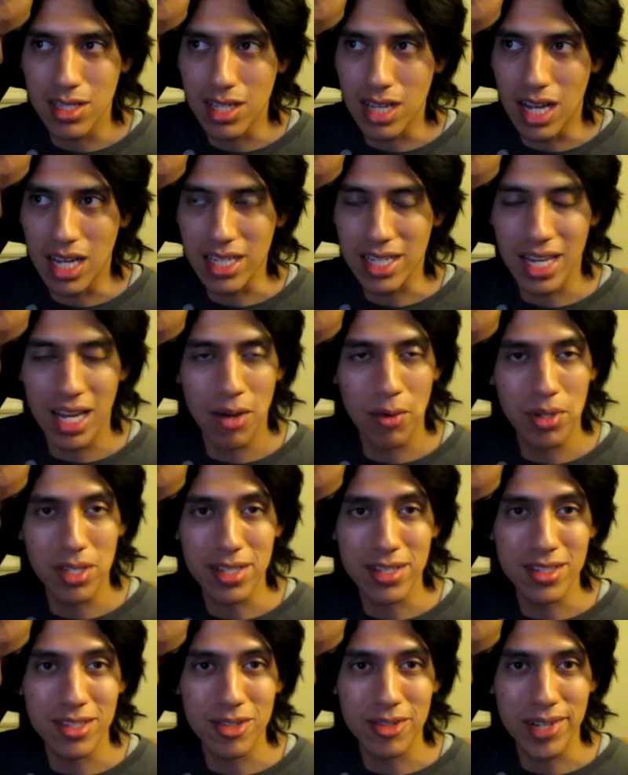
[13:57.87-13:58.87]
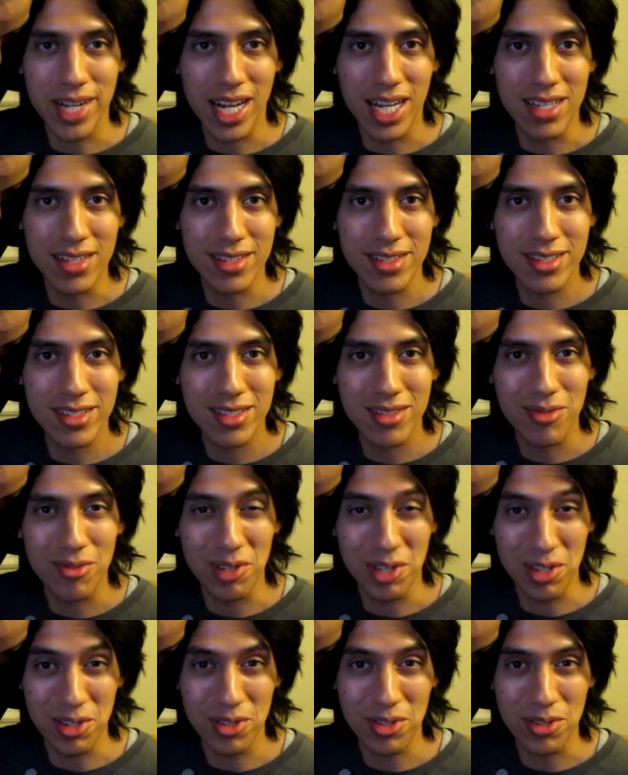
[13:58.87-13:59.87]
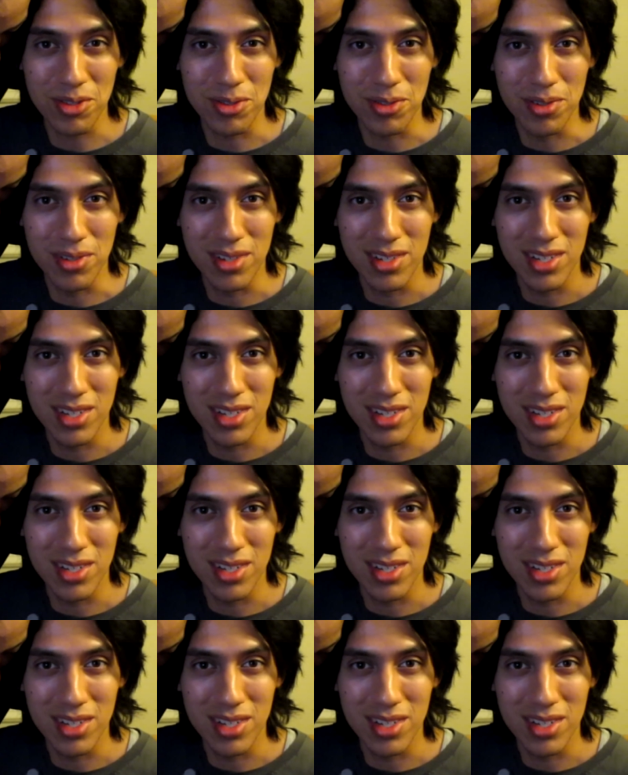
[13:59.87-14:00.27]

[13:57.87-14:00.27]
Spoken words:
I can't wait to see you guys real soon,